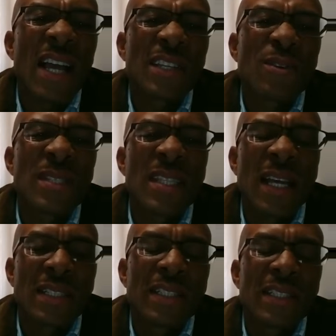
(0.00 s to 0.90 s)
argues
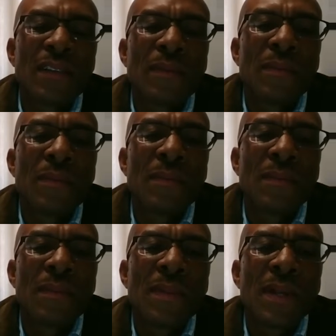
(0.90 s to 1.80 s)
that
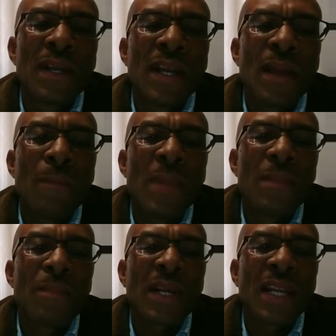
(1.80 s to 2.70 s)

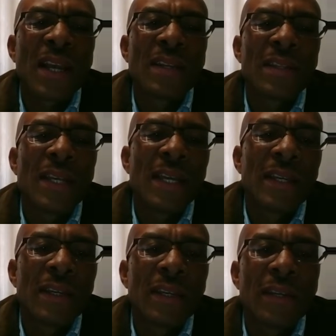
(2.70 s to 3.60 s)
people can think,